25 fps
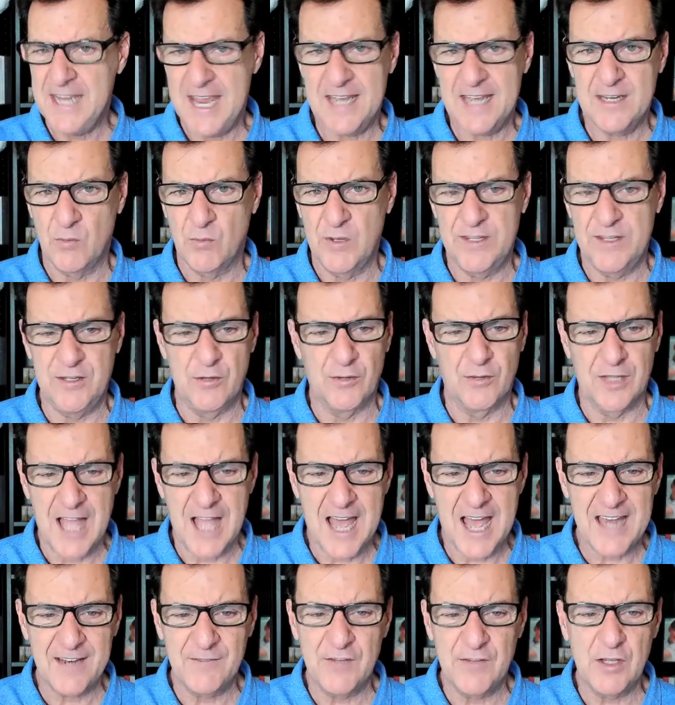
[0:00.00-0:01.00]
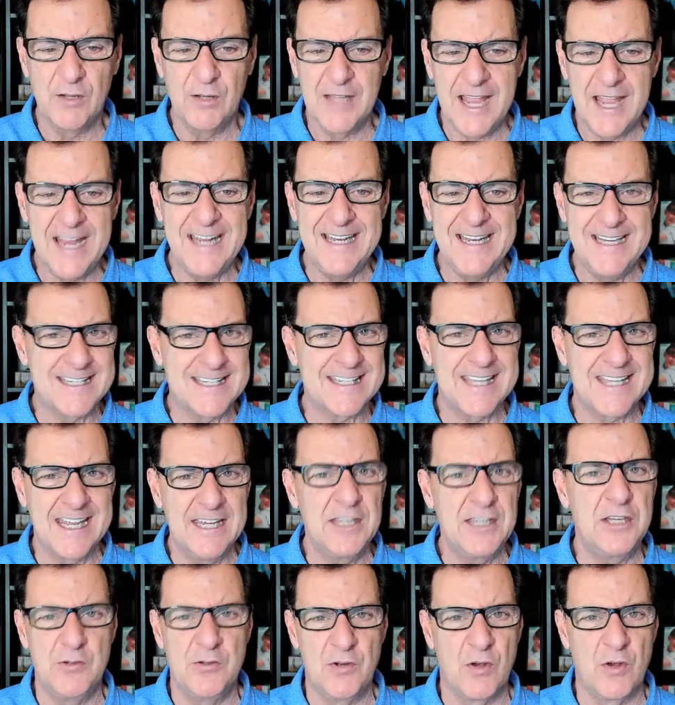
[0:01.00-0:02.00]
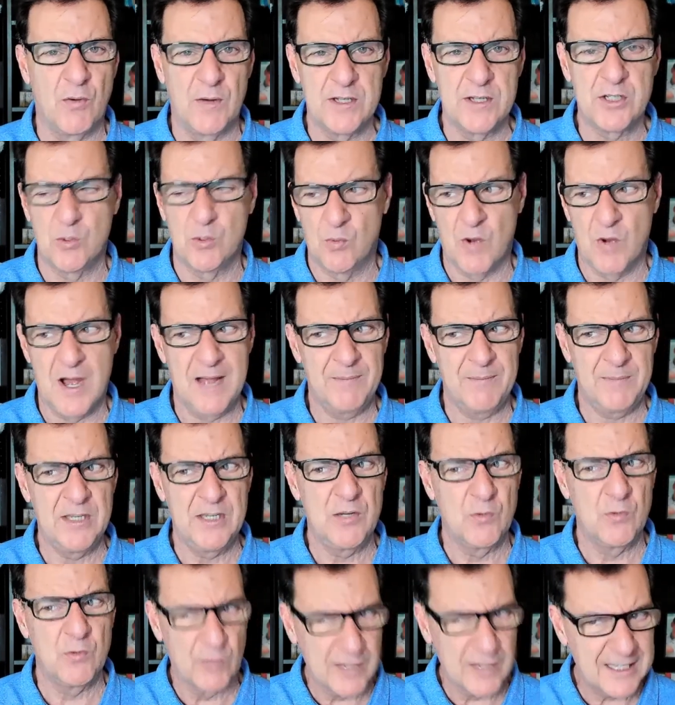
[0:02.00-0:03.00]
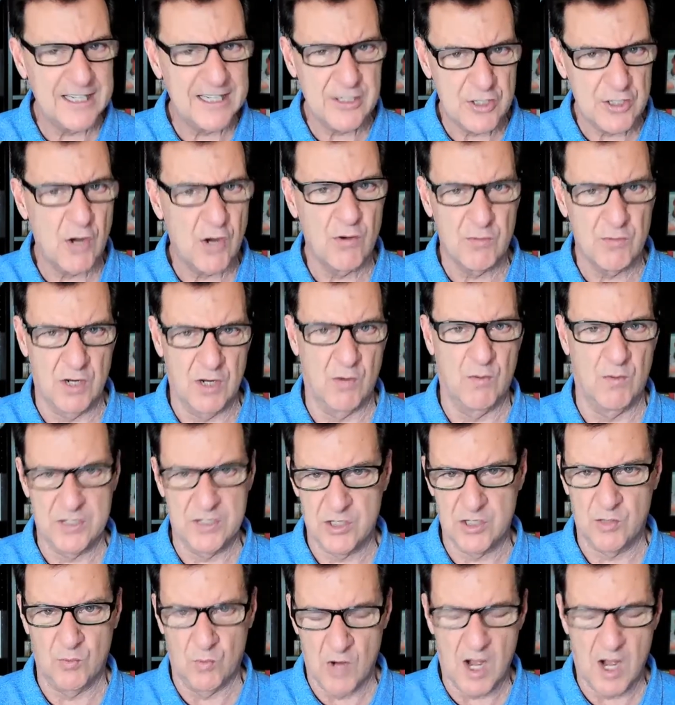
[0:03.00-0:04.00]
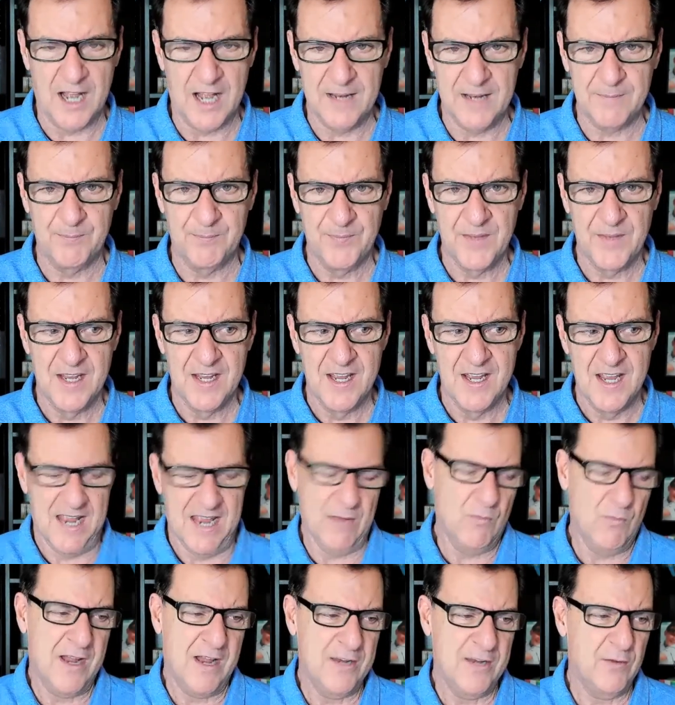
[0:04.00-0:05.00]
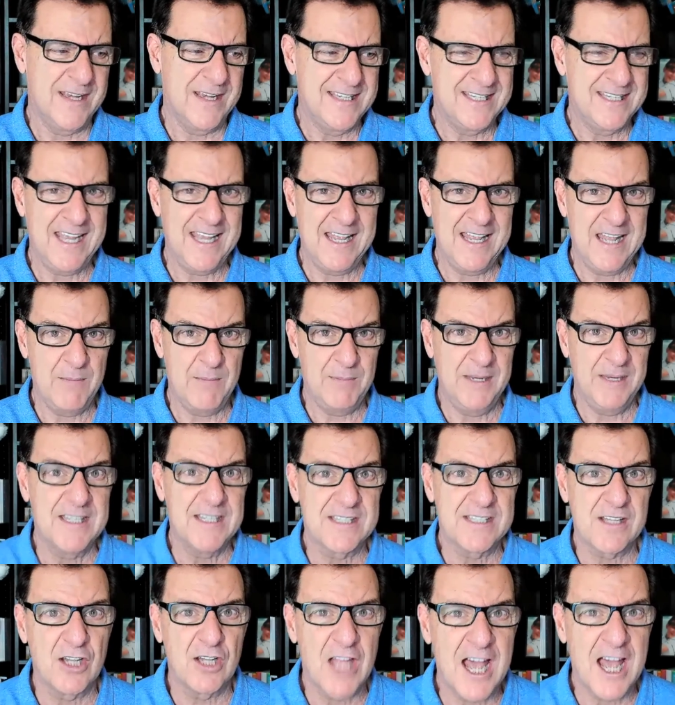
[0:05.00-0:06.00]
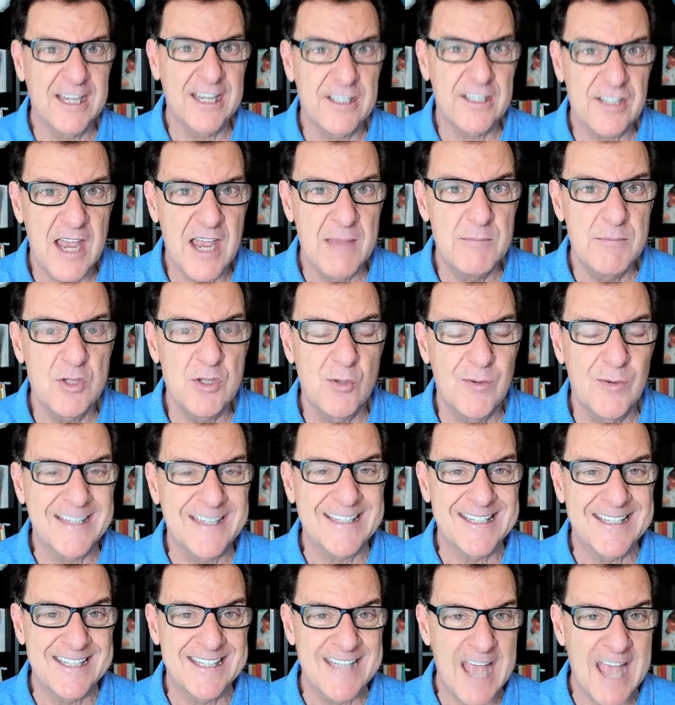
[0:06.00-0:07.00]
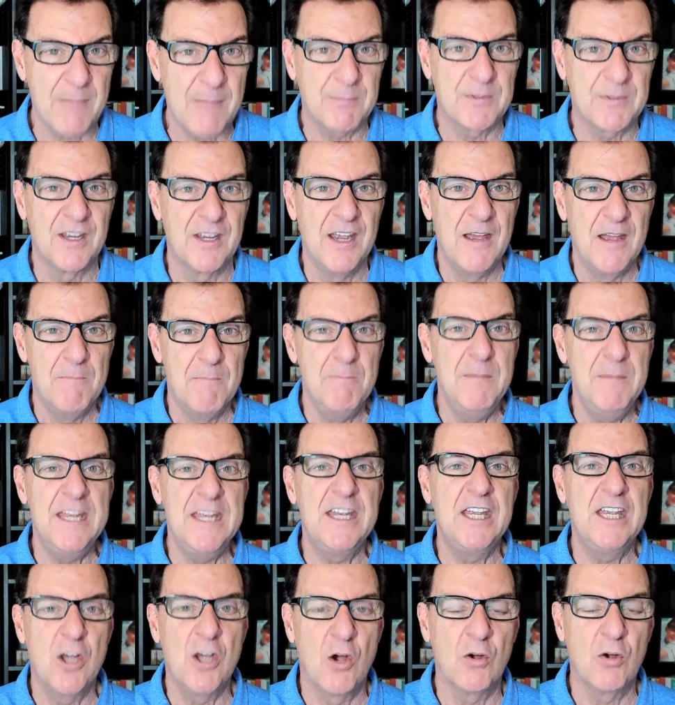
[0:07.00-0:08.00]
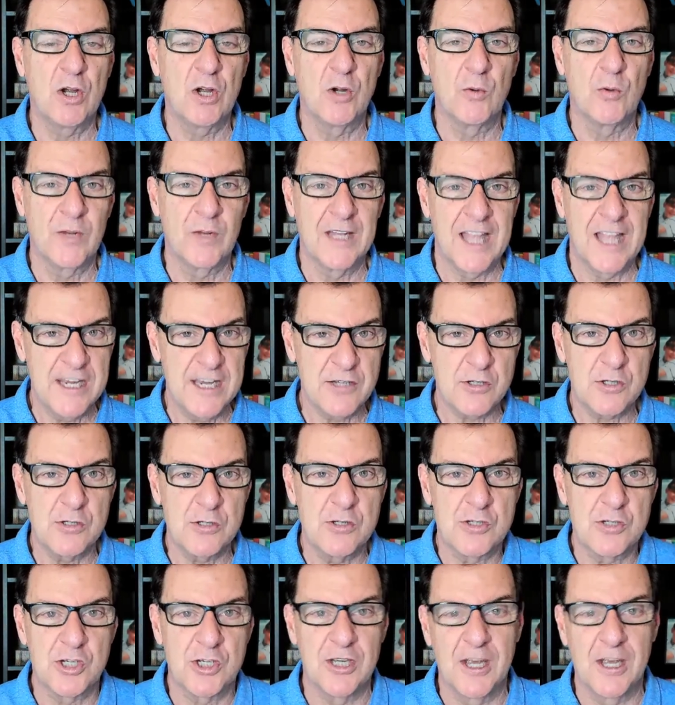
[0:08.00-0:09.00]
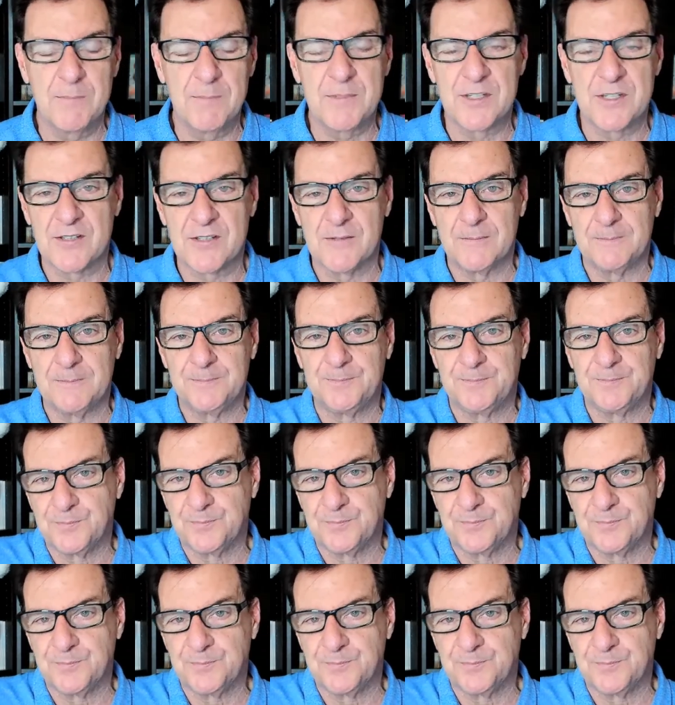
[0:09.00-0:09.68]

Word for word: candid with you. A lot of you ladies think you know what you want, but you really don't know what you want. And why do I say that? Because a lot of times you accept mediocre relationships.